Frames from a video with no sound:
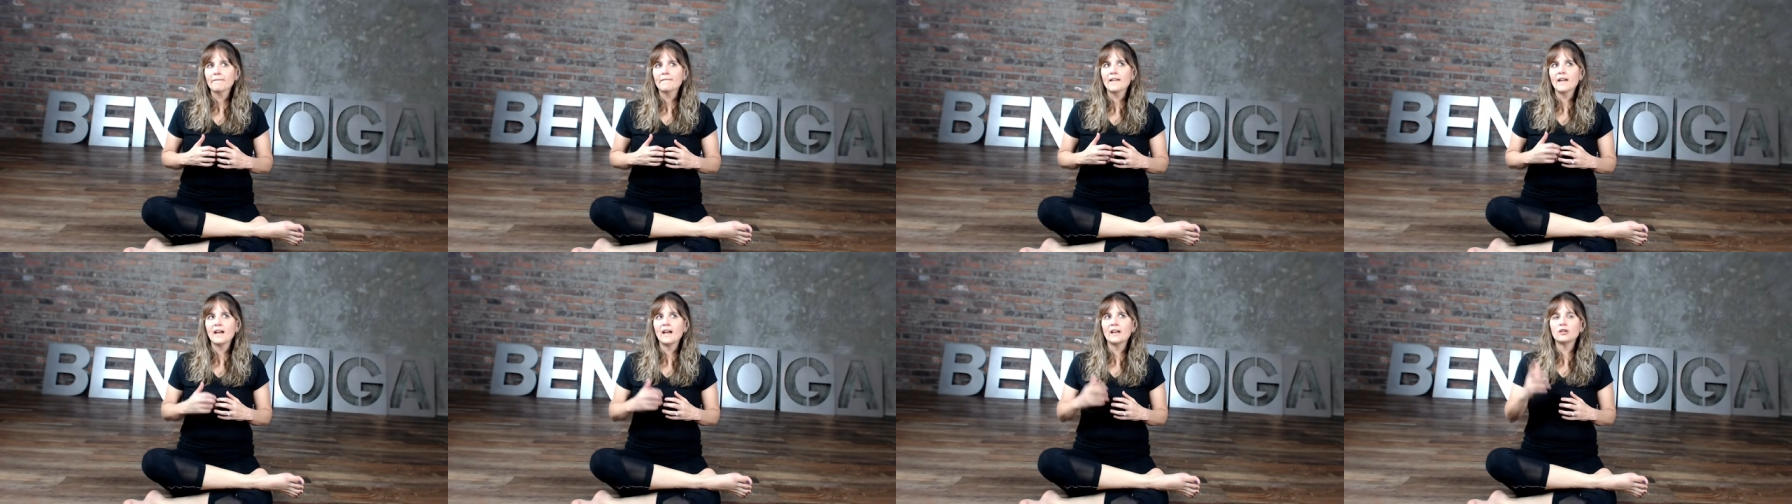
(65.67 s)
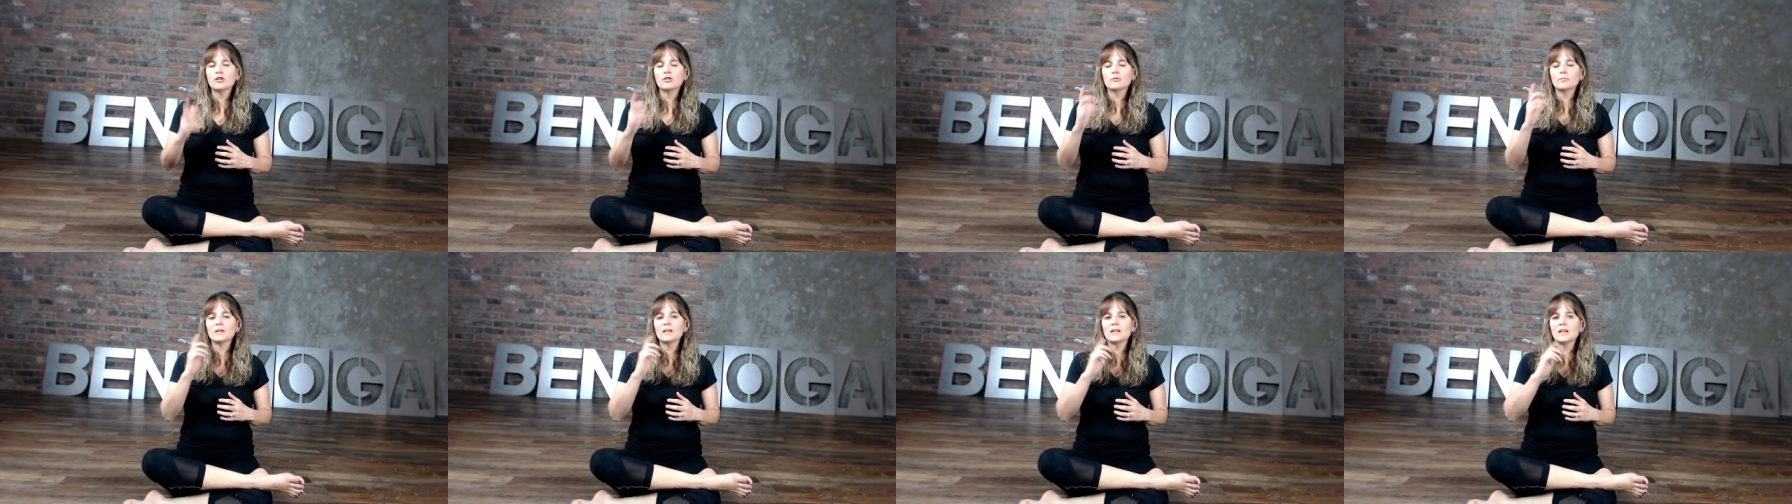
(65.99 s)
and
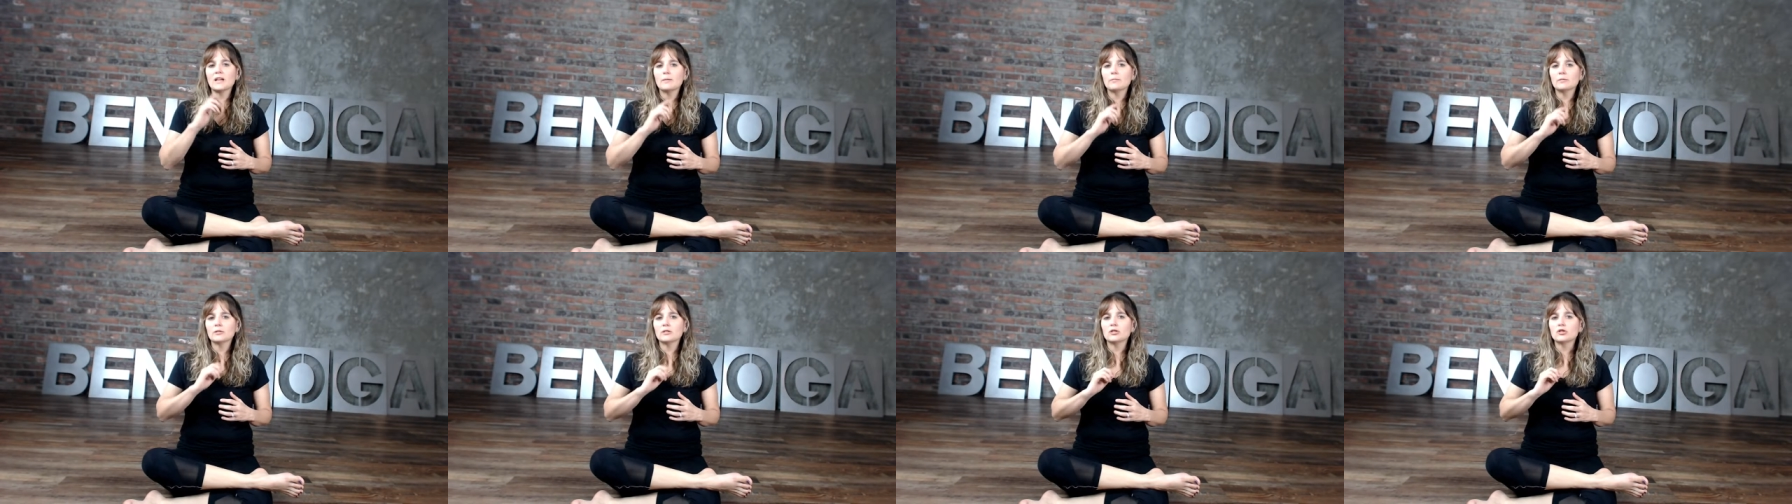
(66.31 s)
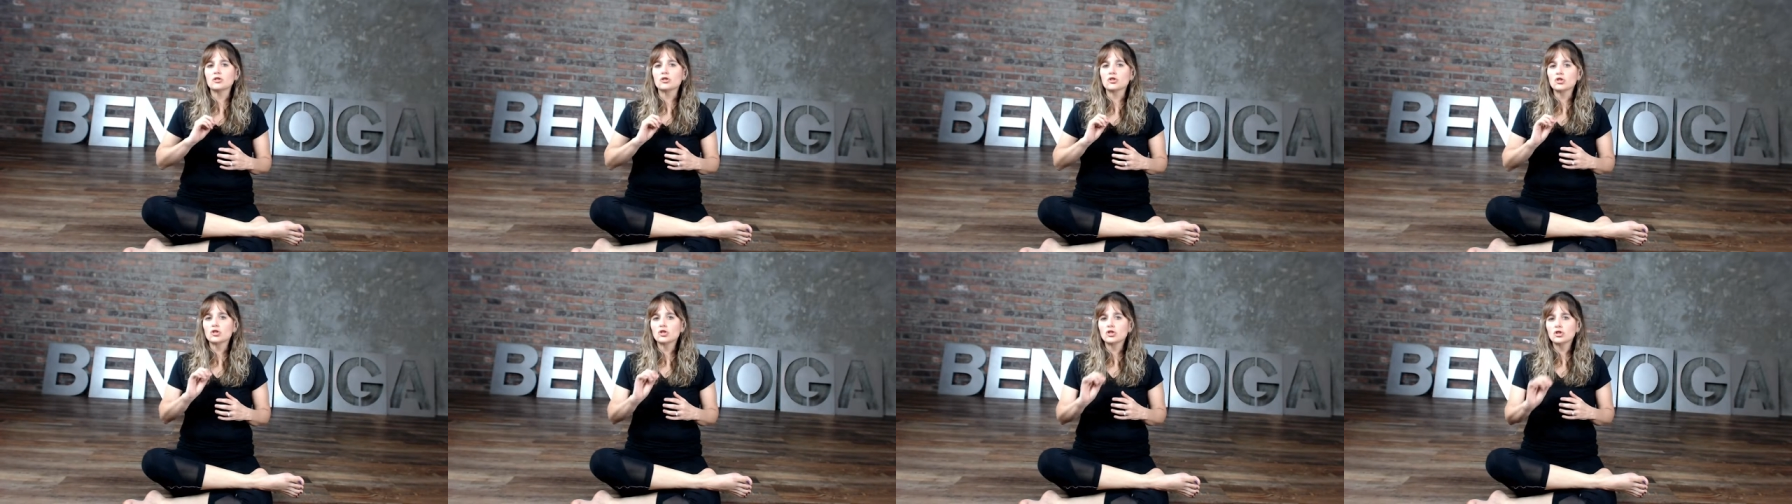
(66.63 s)
you're being able
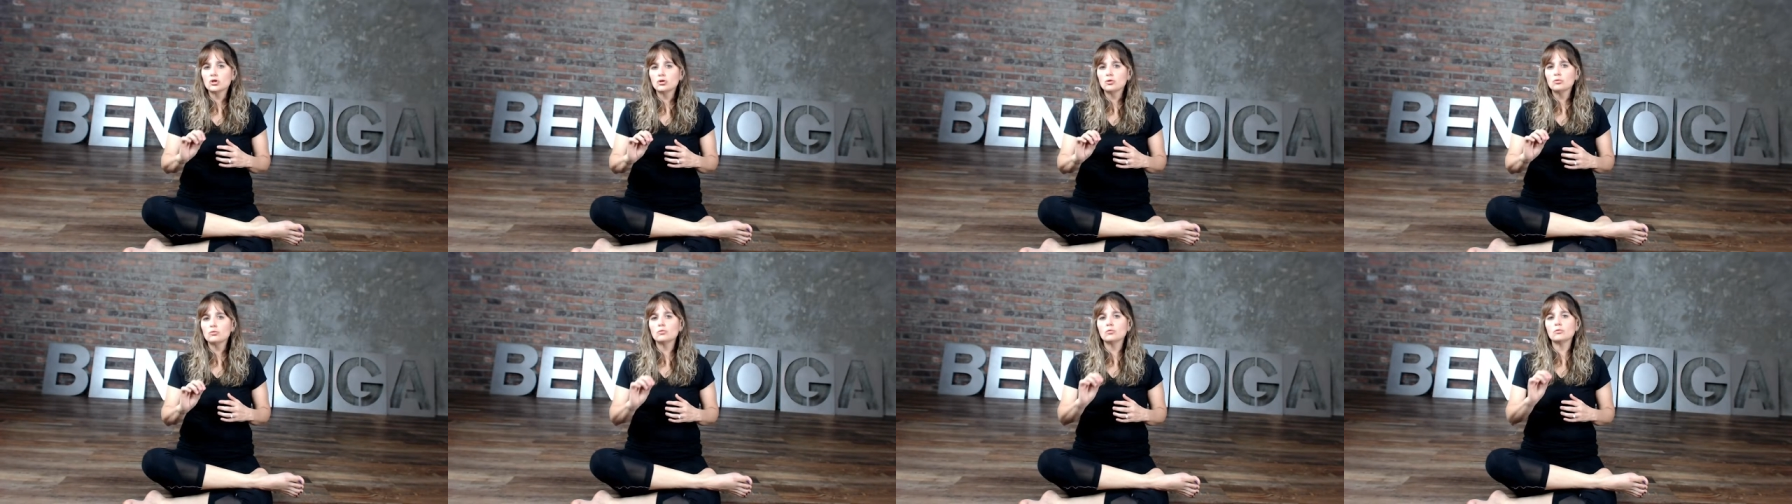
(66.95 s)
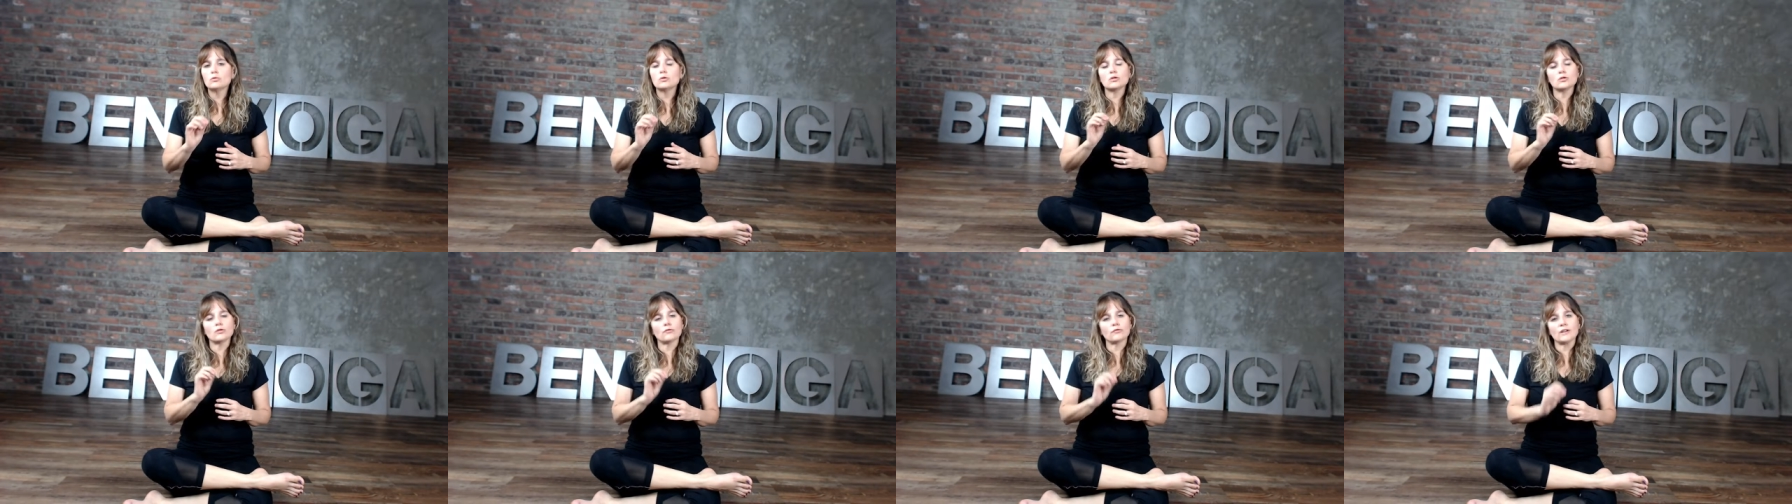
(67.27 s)
to
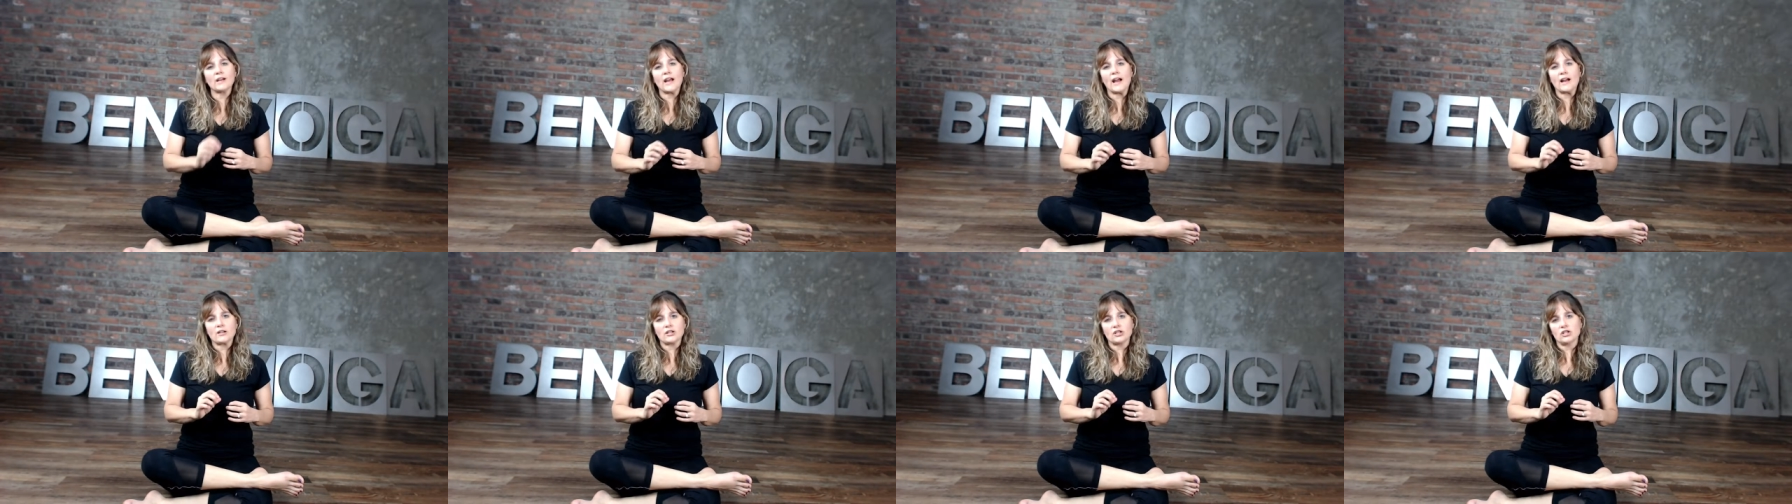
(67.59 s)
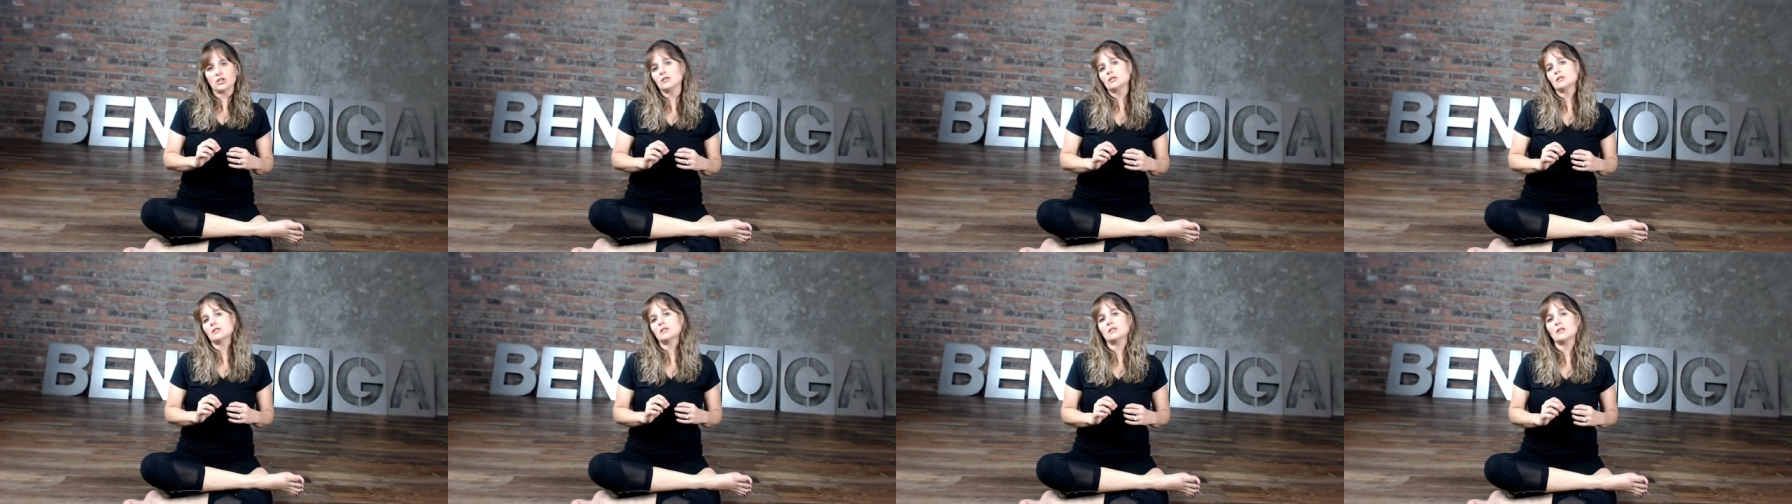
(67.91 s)
choose your
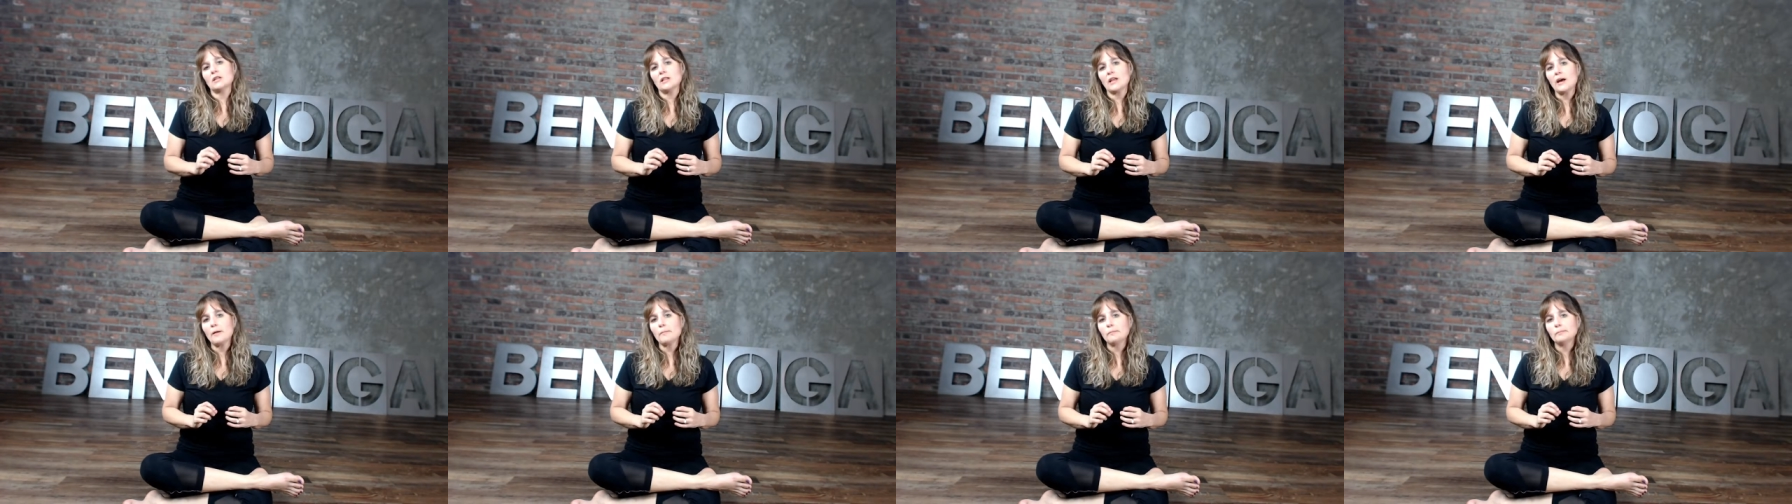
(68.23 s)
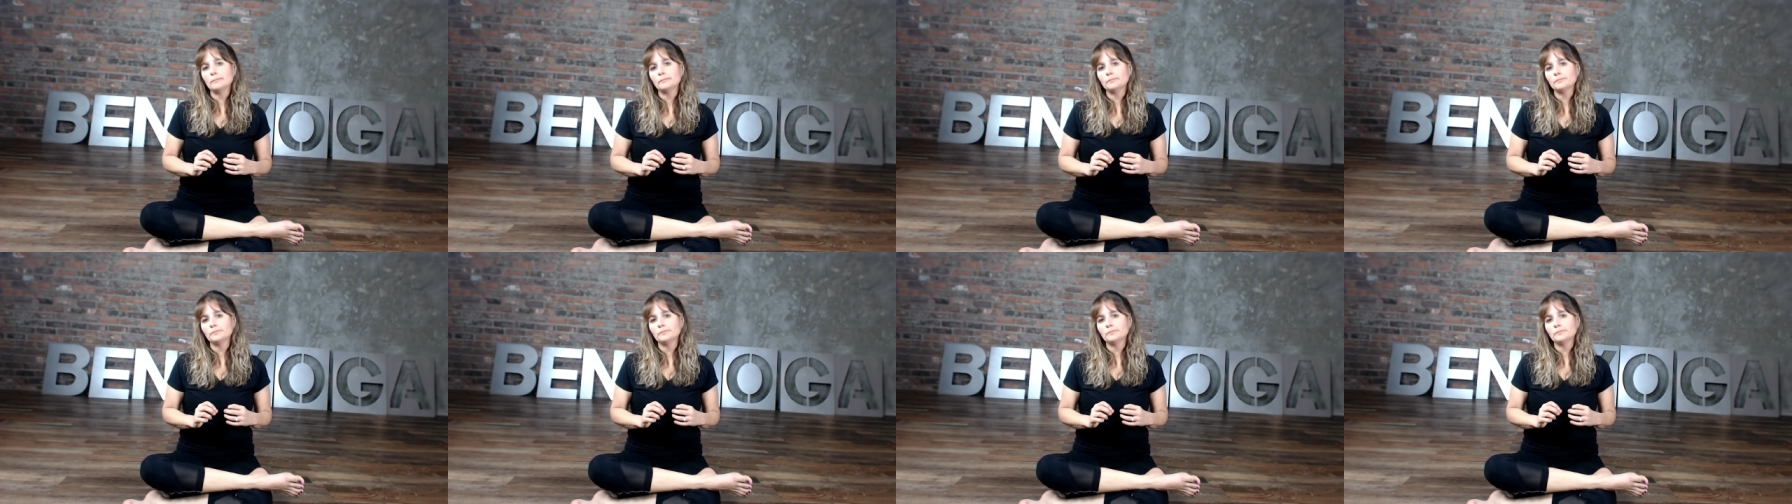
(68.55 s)
reactions to them